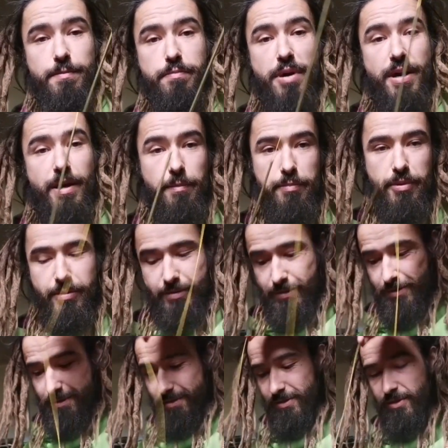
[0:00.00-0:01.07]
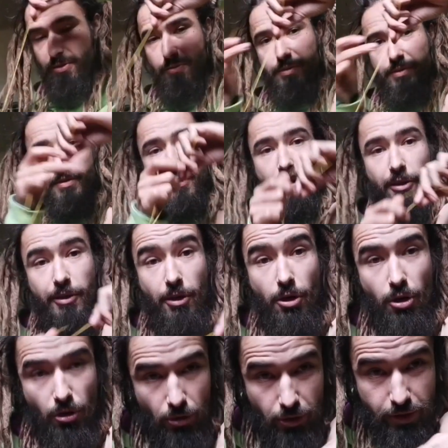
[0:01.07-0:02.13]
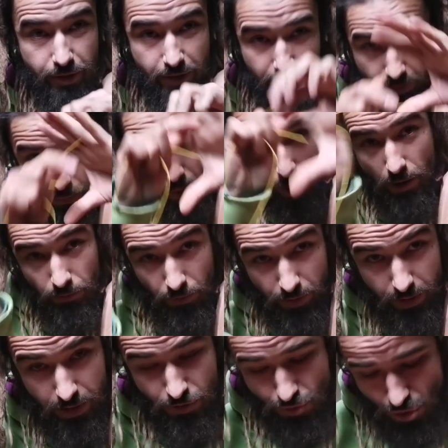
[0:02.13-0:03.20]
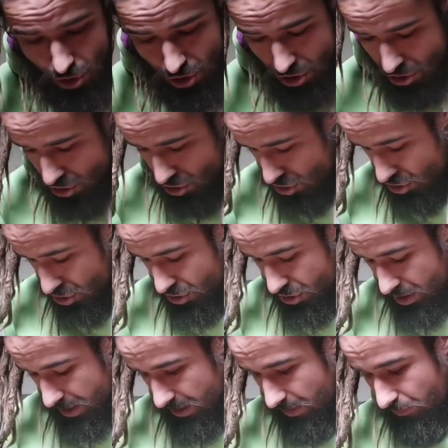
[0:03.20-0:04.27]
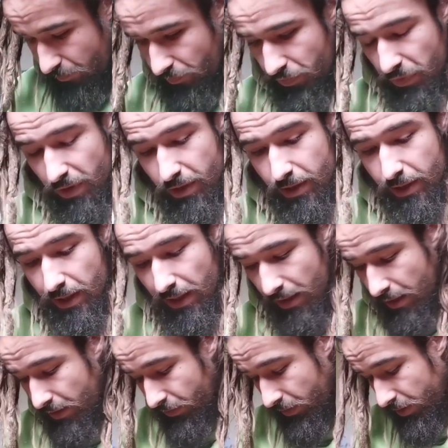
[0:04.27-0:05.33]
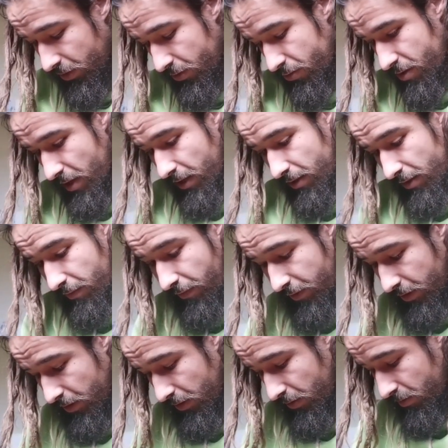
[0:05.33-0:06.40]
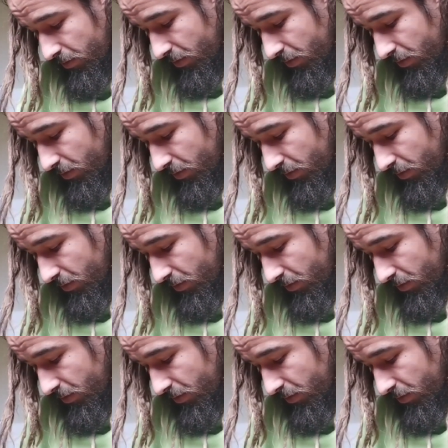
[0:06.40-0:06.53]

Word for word: pipe so it's a lot longer than round um, and as I do that if I